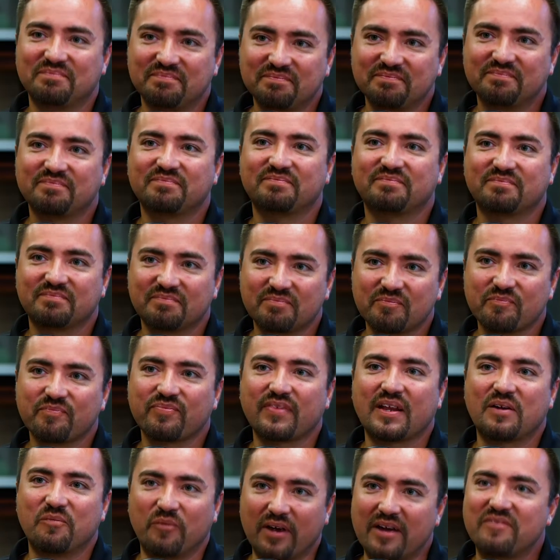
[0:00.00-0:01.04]
we we
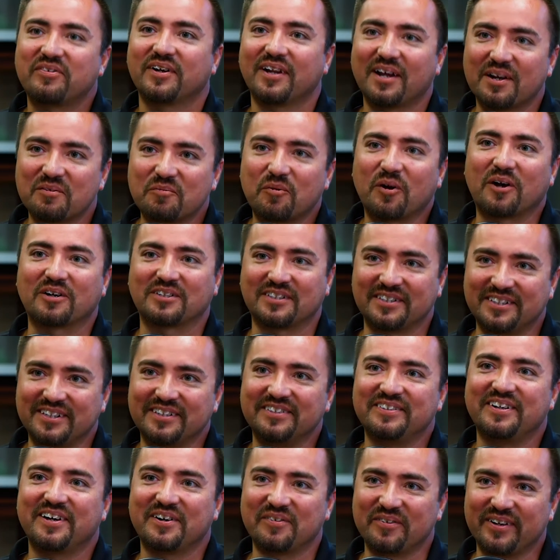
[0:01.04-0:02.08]
we have a lot busy. of work to do.
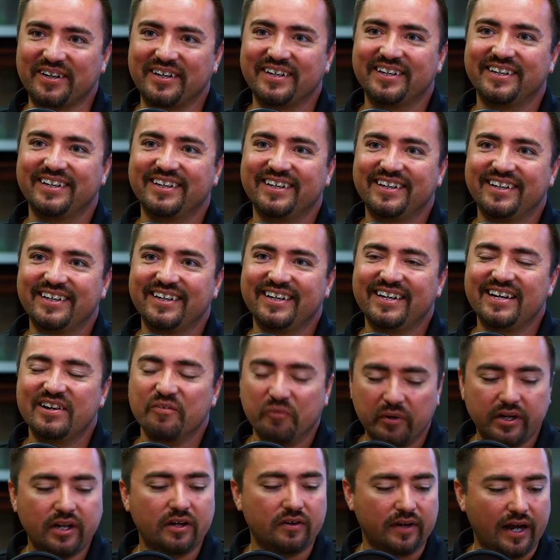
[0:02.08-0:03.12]
We have we? a lot of work to do.
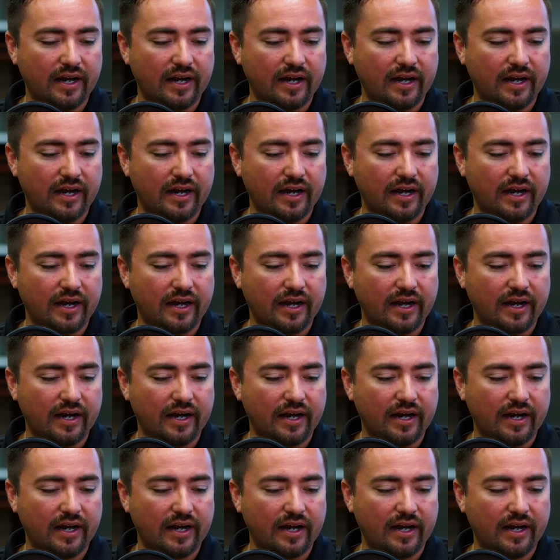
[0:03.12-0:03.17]
We do,